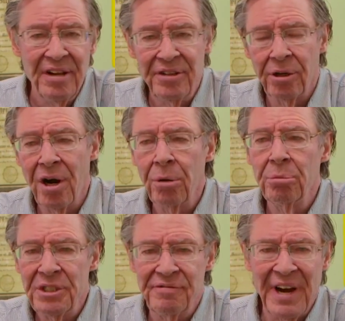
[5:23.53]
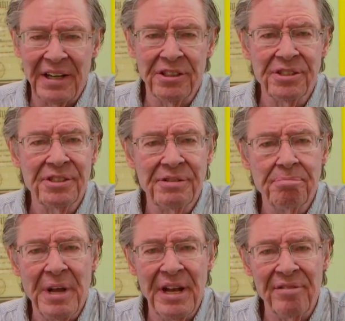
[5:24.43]
There are risk factors,
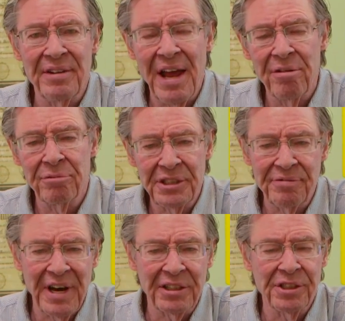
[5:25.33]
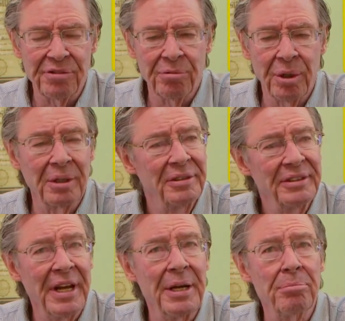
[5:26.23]
and if they have risk factors for
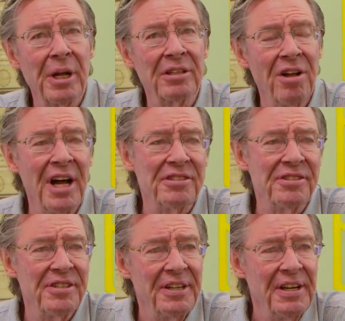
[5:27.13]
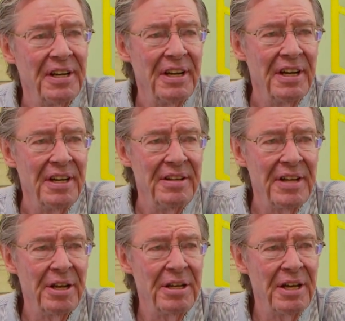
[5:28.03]
getting blood clots,
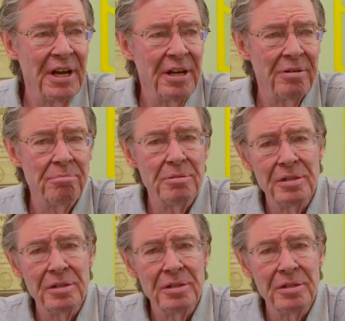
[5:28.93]
then